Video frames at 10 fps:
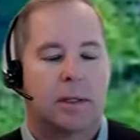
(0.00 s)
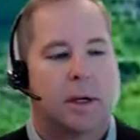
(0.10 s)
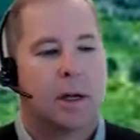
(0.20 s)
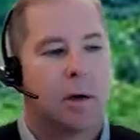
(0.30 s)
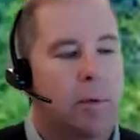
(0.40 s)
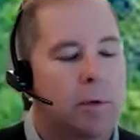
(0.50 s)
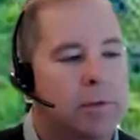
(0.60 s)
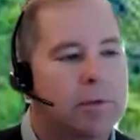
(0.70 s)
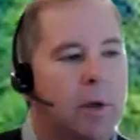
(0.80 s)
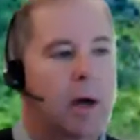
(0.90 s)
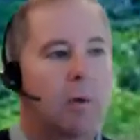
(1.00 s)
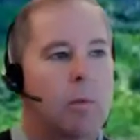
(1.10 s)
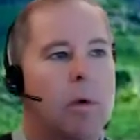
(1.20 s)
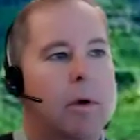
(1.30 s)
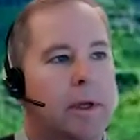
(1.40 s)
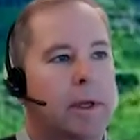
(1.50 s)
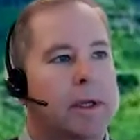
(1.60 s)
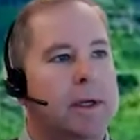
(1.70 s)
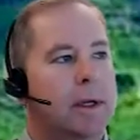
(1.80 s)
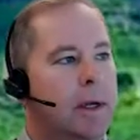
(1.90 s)
I was
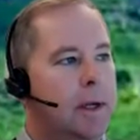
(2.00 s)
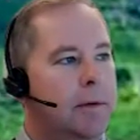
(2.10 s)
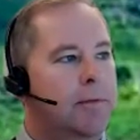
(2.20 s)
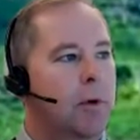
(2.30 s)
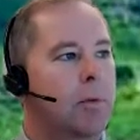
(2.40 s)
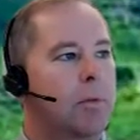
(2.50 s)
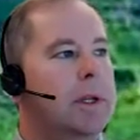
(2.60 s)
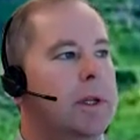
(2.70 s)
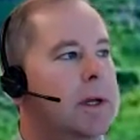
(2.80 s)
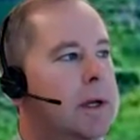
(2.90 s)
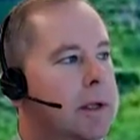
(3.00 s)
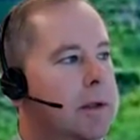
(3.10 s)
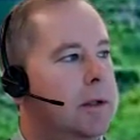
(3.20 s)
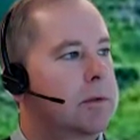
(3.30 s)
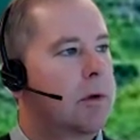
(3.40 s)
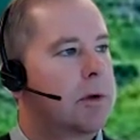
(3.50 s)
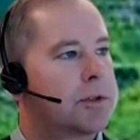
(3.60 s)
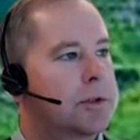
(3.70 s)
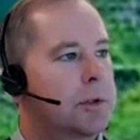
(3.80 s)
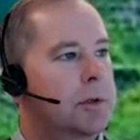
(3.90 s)
working for really a
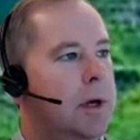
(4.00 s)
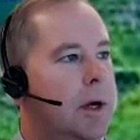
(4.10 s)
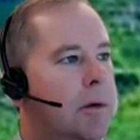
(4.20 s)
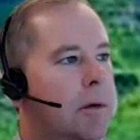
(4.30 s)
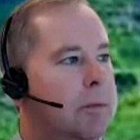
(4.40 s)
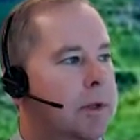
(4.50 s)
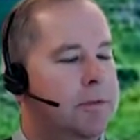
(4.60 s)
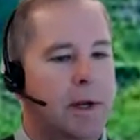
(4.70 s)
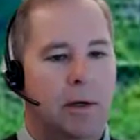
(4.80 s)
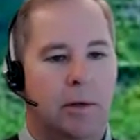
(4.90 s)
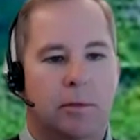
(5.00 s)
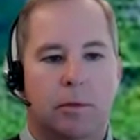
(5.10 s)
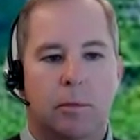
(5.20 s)
larger real estate-owned